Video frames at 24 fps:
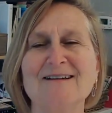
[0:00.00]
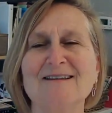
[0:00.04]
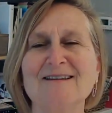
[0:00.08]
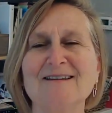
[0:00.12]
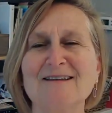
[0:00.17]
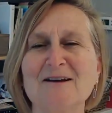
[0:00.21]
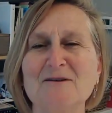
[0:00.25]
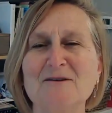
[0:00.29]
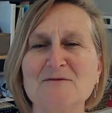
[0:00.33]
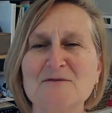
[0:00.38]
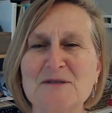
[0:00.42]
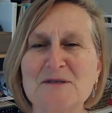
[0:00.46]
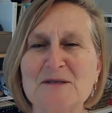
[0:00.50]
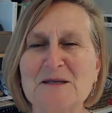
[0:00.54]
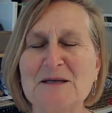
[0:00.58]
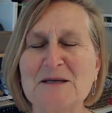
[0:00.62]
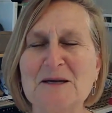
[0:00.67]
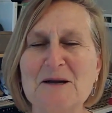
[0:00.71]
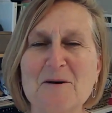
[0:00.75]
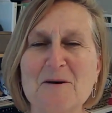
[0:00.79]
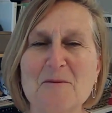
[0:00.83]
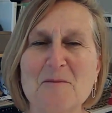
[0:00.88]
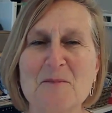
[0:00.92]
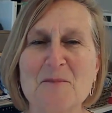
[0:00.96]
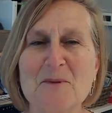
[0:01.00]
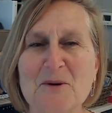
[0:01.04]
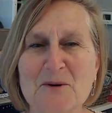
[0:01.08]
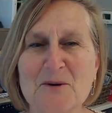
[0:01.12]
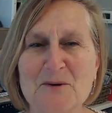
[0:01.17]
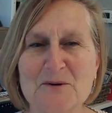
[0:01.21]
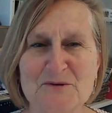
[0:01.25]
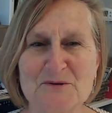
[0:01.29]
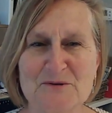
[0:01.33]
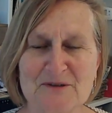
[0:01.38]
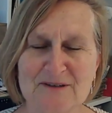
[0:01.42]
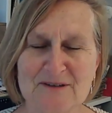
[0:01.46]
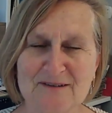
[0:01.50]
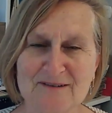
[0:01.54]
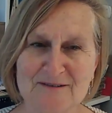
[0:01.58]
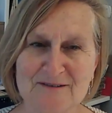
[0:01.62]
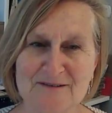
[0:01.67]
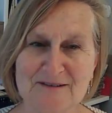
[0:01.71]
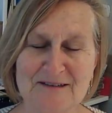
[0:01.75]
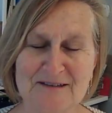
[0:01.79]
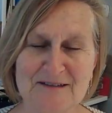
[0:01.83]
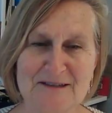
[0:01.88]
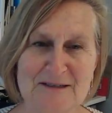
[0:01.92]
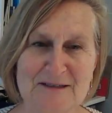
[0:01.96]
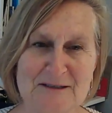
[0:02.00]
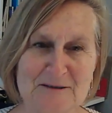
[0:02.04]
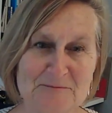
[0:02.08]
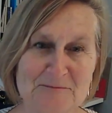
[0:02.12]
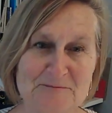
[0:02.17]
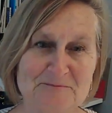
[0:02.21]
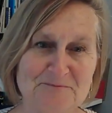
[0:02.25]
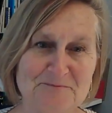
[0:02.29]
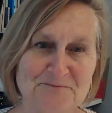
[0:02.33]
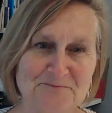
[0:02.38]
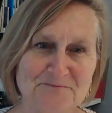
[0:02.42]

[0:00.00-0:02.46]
loves the numbers, and a